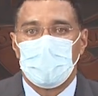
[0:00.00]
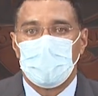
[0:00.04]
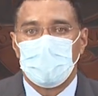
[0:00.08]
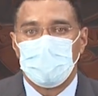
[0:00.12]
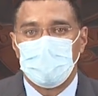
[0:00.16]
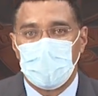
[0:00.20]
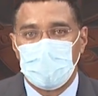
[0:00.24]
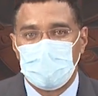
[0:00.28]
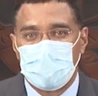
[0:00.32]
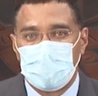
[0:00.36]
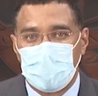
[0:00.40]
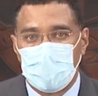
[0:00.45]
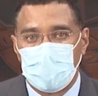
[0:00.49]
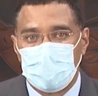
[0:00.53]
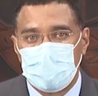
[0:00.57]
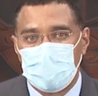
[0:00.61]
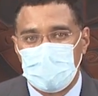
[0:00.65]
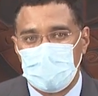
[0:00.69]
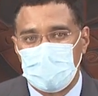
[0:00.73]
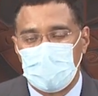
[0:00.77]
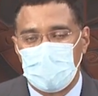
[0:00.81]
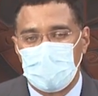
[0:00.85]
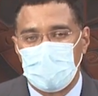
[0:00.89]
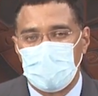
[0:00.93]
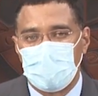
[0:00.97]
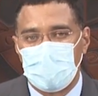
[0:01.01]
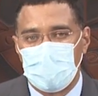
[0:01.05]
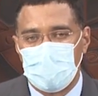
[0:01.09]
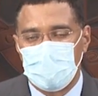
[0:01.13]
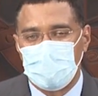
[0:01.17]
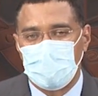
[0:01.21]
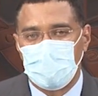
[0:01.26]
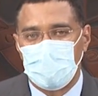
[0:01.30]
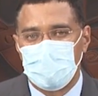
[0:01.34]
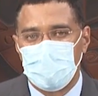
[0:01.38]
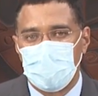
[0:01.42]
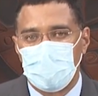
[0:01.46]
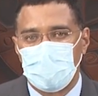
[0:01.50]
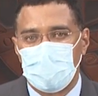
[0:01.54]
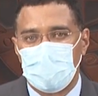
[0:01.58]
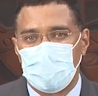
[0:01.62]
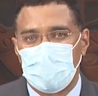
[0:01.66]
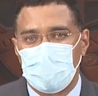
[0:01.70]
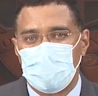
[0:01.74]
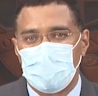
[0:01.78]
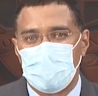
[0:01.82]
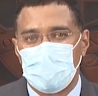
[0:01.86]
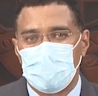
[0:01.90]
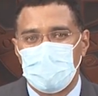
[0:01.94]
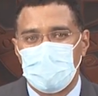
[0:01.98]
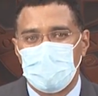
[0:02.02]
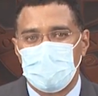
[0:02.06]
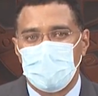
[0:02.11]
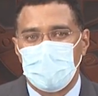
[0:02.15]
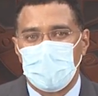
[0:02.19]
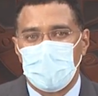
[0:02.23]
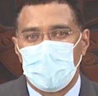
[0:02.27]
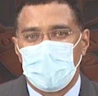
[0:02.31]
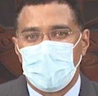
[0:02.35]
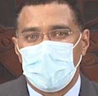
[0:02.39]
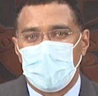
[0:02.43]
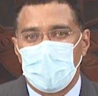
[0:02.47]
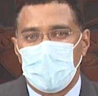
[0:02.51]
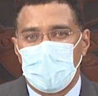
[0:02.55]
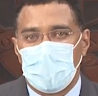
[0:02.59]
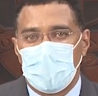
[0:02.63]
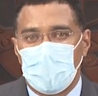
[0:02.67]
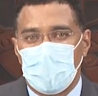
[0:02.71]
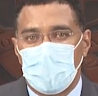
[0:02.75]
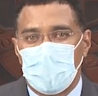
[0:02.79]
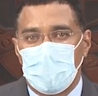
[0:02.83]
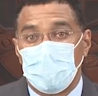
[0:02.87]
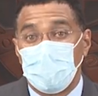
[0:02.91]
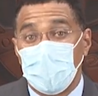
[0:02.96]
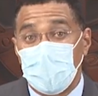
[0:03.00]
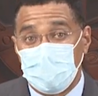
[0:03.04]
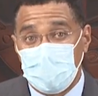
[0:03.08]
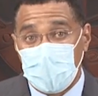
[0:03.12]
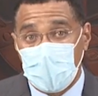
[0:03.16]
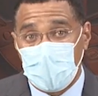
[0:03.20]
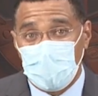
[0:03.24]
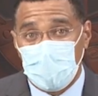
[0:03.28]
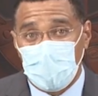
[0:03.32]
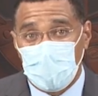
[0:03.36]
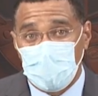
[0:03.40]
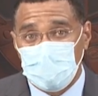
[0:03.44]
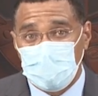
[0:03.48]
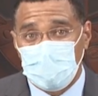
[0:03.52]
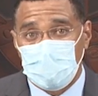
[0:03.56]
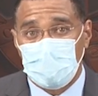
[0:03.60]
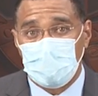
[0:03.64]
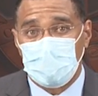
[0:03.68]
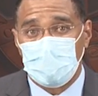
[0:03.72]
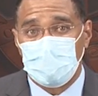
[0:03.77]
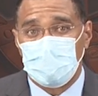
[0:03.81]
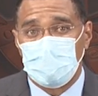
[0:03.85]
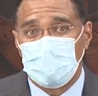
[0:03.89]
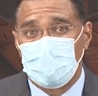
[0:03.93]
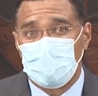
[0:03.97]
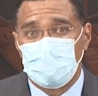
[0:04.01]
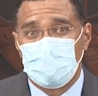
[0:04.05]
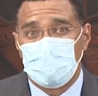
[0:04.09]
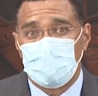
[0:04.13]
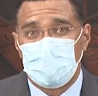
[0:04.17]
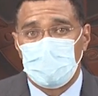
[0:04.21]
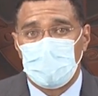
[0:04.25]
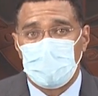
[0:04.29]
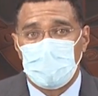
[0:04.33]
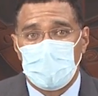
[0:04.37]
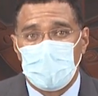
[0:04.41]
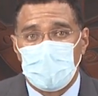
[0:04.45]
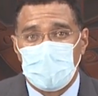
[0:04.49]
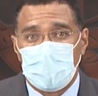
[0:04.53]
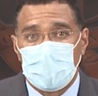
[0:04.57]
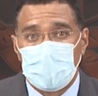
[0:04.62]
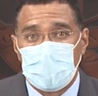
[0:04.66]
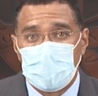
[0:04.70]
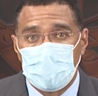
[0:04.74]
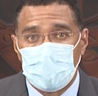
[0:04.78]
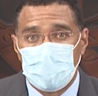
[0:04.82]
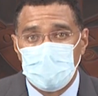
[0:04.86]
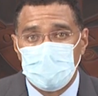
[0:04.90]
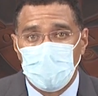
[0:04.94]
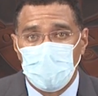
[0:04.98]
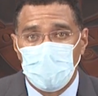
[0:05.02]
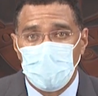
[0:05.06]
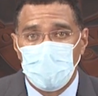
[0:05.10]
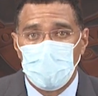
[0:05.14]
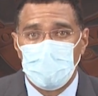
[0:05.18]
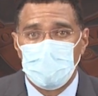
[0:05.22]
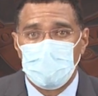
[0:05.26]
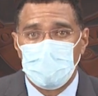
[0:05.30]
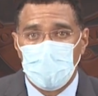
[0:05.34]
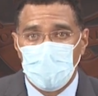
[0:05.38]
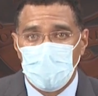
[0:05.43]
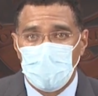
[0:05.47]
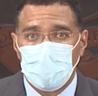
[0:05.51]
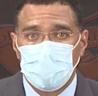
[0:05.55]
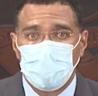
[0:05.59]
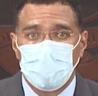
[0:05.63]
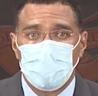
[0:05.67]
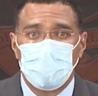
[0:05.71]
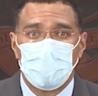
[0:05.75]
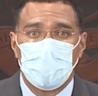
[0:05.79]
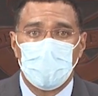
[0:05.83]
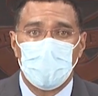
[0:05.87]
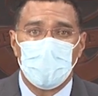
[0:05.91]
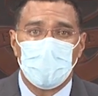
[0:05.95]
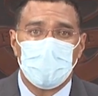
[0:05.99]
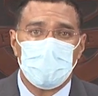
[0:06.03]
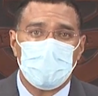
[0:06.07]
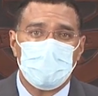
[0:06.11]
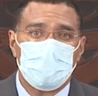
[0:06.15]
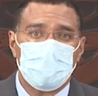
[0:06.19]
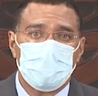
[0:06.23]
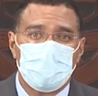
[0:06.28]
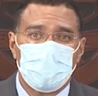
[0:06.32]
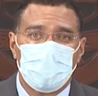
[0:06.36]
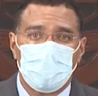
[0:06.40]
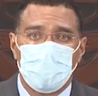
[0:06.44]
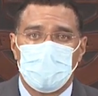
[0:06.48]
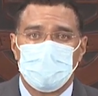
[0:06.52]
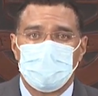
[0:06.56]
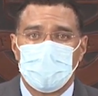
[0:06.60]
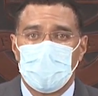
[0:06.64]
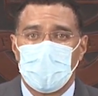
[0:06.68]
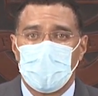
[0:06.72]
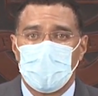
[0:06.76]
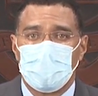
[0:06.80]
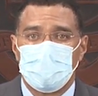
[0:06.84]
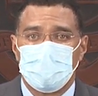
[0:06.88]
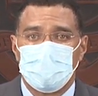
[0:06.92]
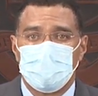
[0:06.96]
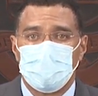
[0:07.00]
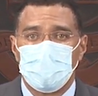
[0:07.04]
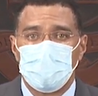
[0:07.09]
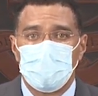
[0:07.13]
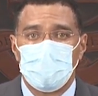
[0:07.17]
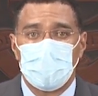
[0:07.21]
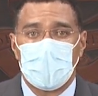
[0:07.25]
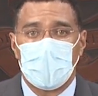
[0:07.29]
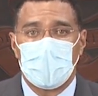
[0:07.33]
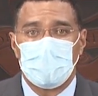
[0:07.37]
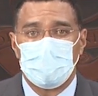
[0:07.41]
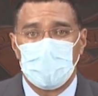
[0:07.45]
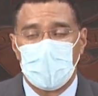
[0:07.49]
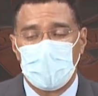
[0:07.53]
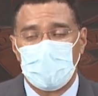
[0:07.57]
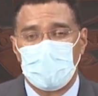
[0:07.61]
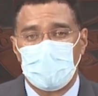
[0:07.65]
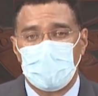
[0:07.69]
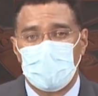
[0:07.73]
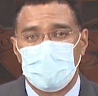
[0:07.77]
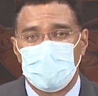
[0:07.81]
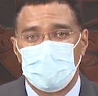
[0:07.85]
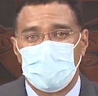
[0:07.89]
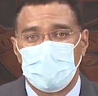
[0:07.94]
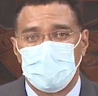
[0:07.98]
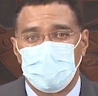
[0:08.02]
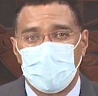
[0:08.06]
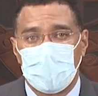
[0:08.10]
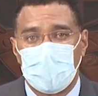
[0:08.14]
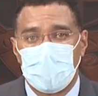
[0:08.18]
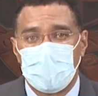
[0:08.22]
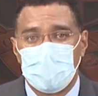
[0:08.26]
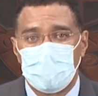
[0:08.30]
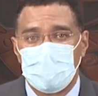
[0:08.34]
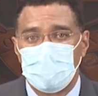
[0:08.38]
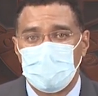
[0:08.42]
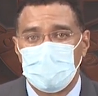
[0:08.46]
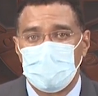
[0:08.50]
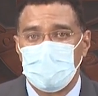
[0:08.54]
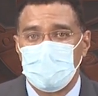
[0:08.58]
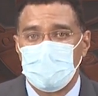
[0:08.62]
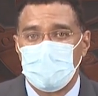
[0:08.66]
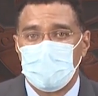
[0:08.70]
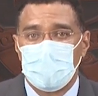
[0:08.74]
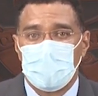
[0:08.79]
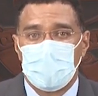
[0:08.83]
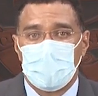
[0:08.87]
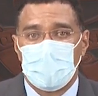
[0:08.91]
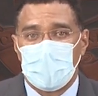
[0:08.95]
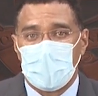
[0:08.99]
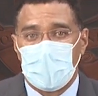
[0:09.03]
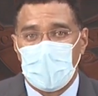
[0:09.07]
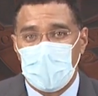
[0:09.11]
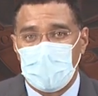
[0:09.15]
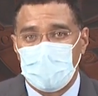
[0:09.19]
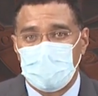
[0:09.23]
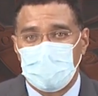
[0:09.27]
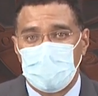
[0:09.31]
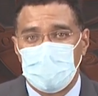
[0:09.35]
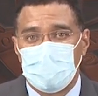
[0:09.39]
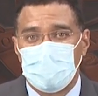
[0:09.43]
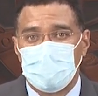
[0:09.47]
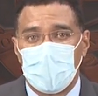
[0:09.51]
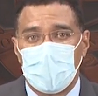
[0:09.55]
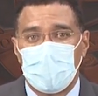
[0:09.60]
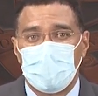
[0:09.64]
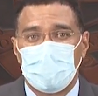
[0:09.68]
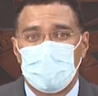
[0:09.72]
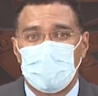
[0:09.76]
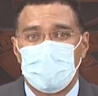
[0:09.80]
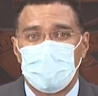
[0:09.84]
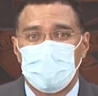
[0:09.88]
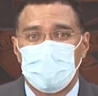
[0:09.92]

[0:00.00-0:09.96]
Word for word: residents in these communities uh, will be allowed to leave home, go to work to obtain food and medical supplies, access medical